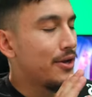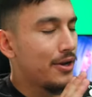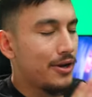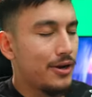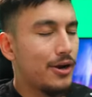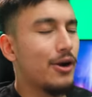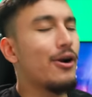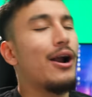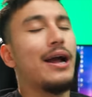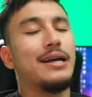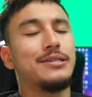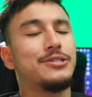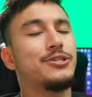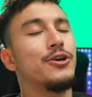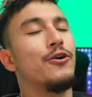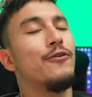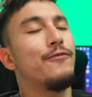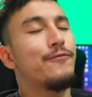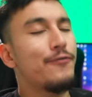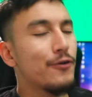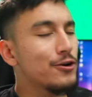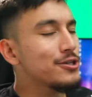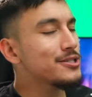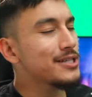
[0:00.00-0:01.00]
Alright, so
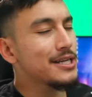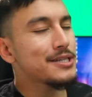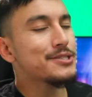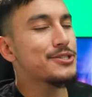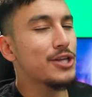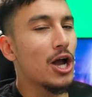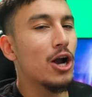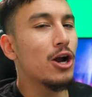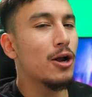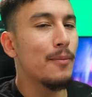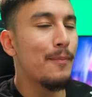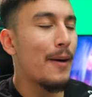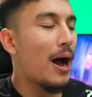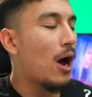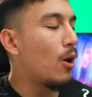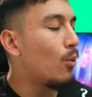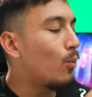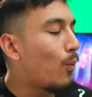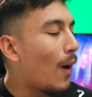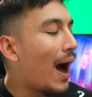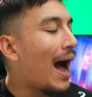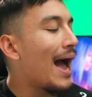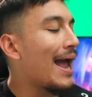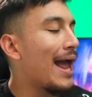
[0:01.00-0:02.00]
first let's talk about
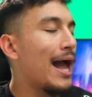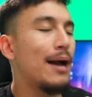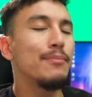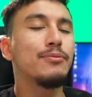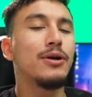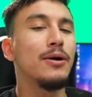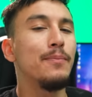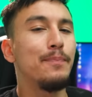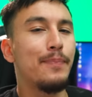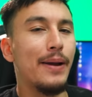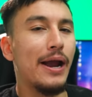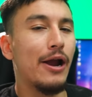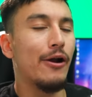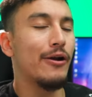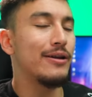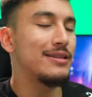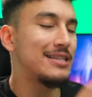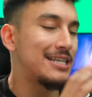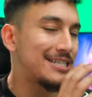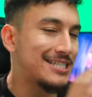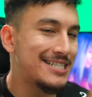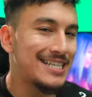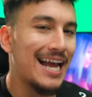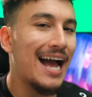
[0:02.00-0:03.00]
why I'm comparing the
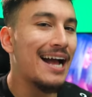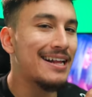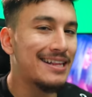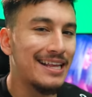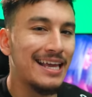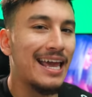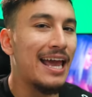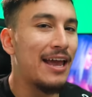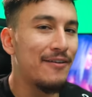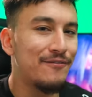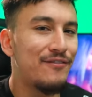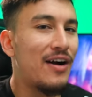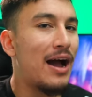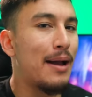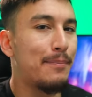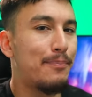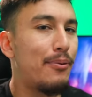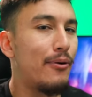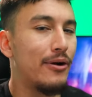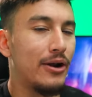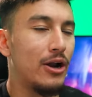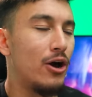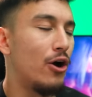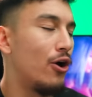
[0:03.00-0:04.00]
Shock the Game
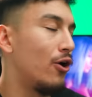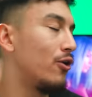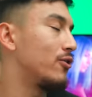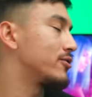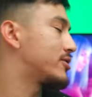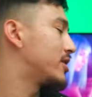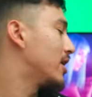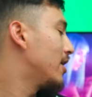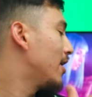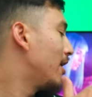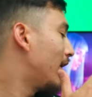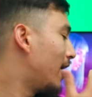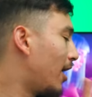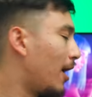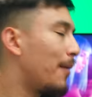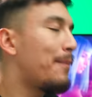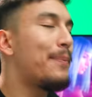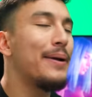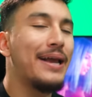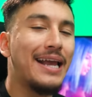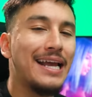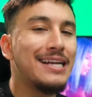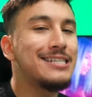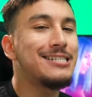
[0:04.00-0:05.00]
5.0s up
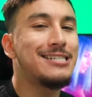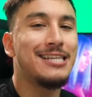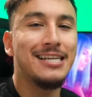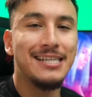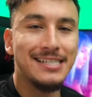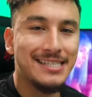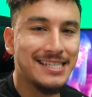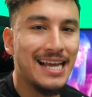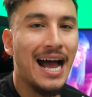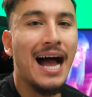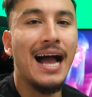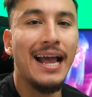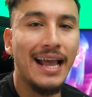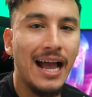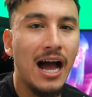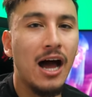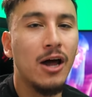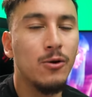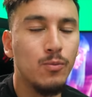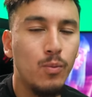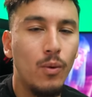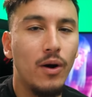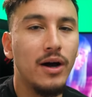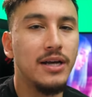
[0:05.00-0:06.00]
against the Zion
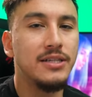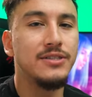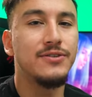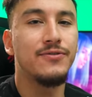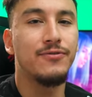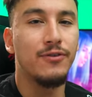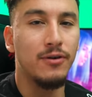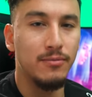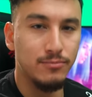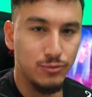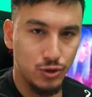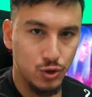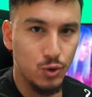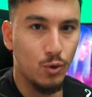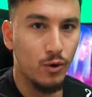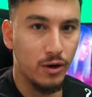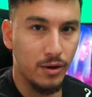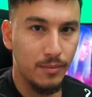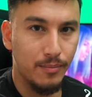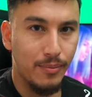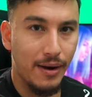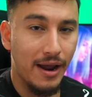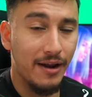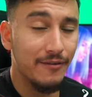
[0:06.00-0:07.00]
1s from Jordan
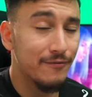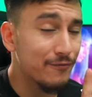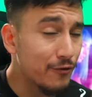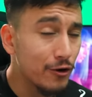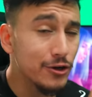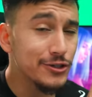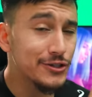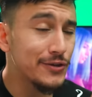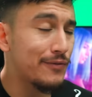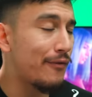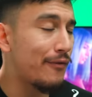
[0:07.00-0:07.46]
Brand. First of